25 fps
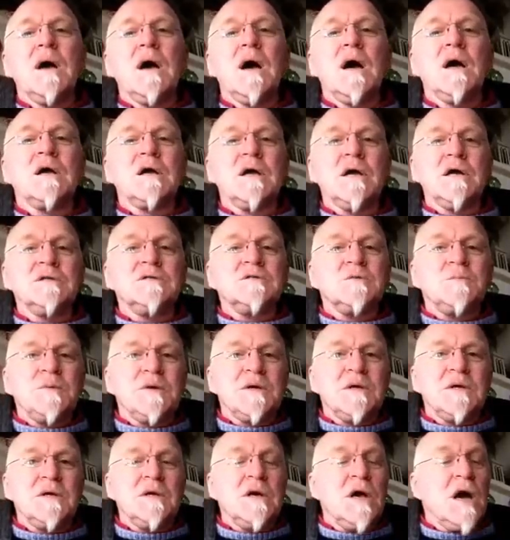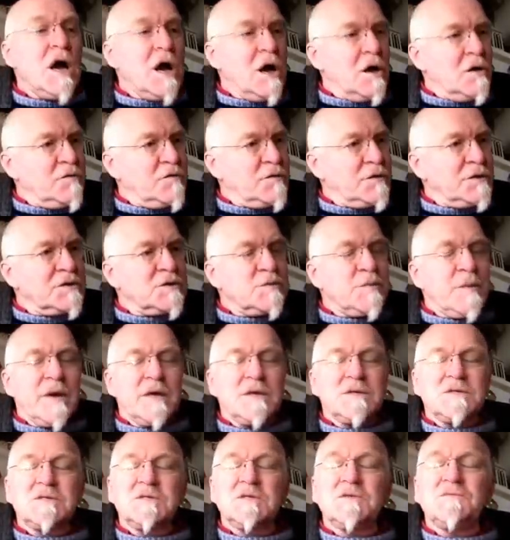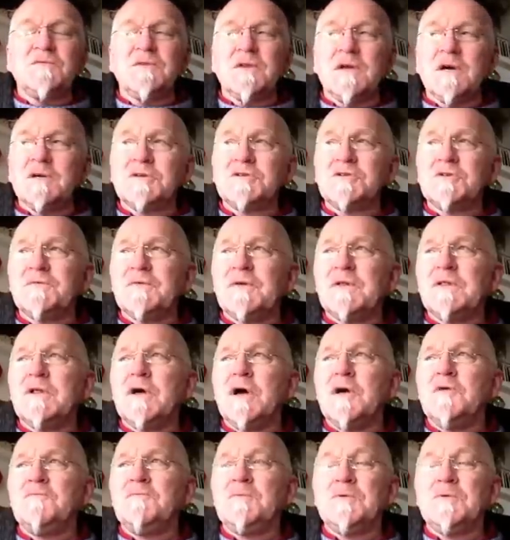are going to be overexpansive, larger than life,